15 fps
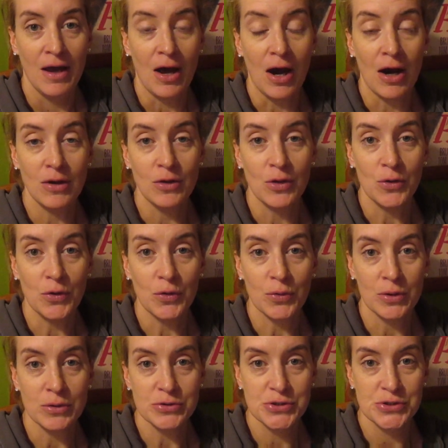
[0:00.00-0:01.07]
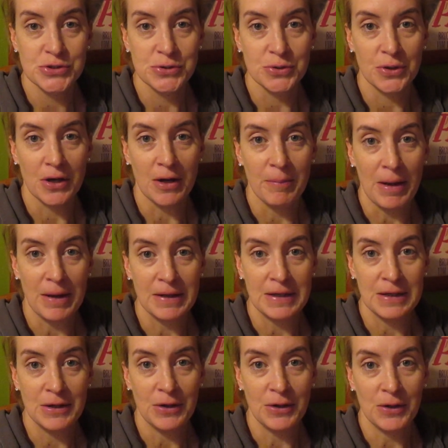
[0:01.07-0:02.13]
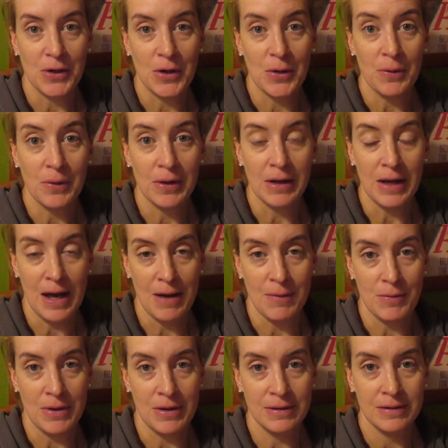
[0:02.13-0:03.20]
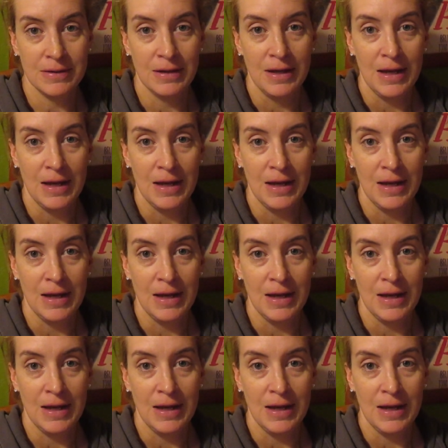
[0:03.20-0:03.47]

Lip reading: Our local grocery store about a year ago got one